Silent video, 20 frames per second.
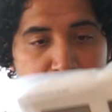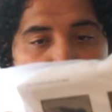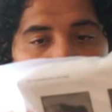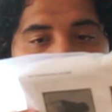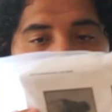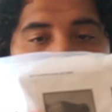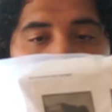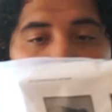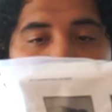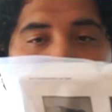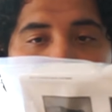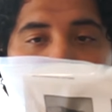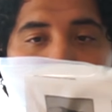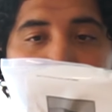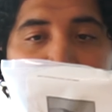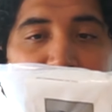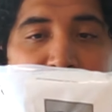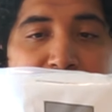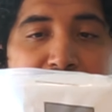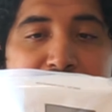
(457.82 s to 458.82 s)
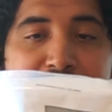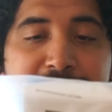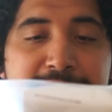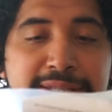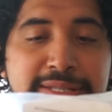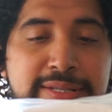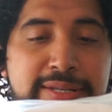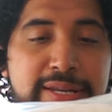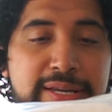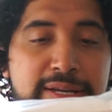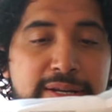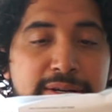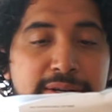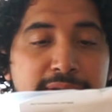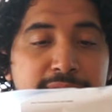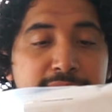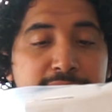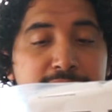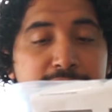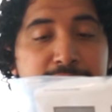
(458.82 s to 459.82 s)
Yeah, so it looks like it's
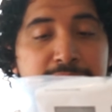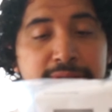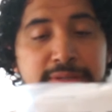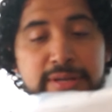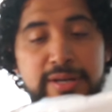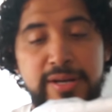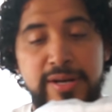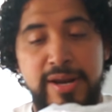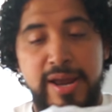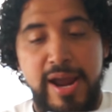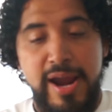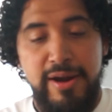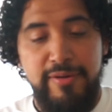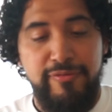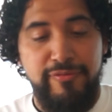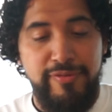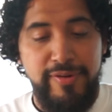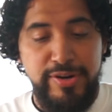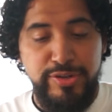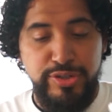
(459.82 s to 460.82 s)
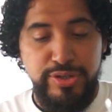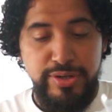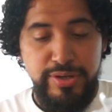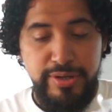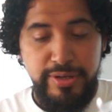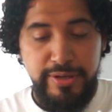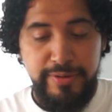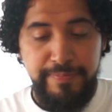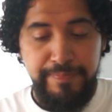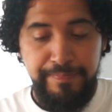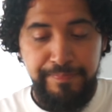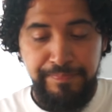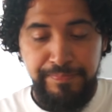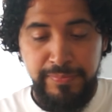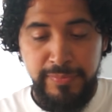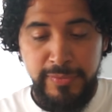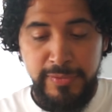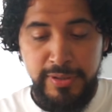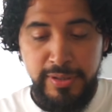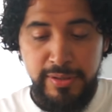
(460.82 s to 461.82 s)
stickers, an air freshener.
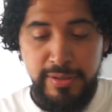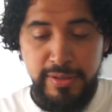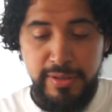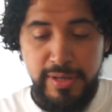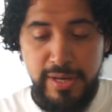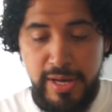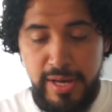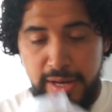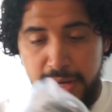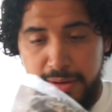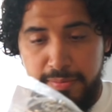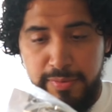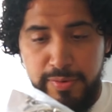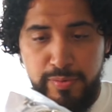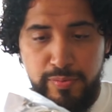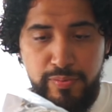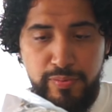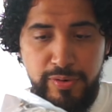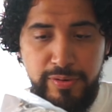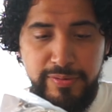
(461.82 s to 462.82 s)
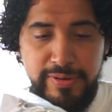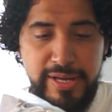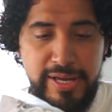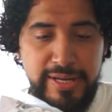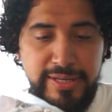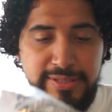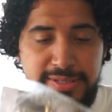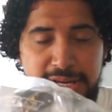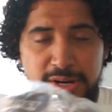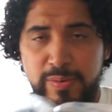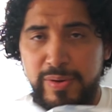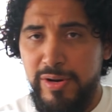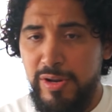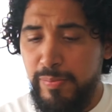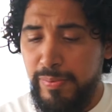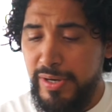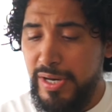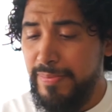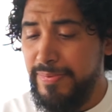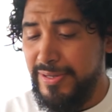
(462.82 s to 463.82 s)
Real nice. I don't want to
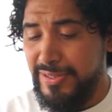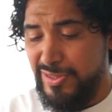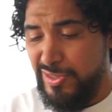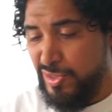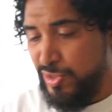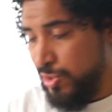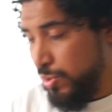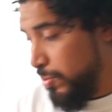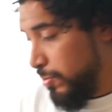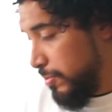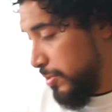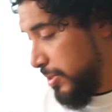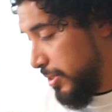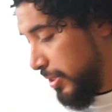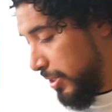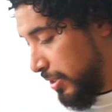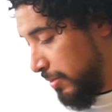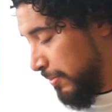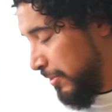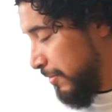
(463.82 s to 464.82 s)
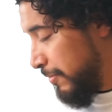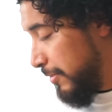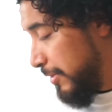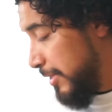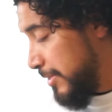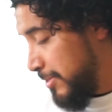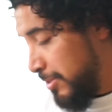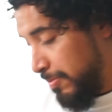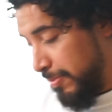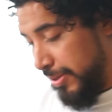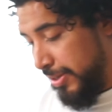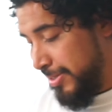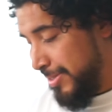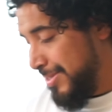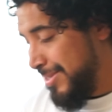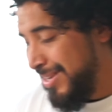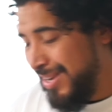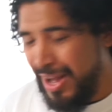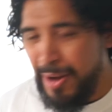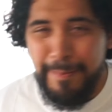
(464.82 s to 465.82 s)
open up because there's tools in here. You know what? Let's open it. This
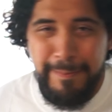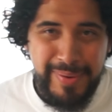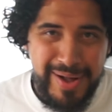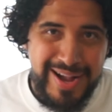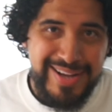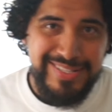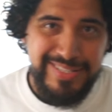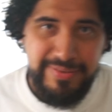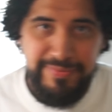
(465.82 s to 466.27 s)
is an unboxing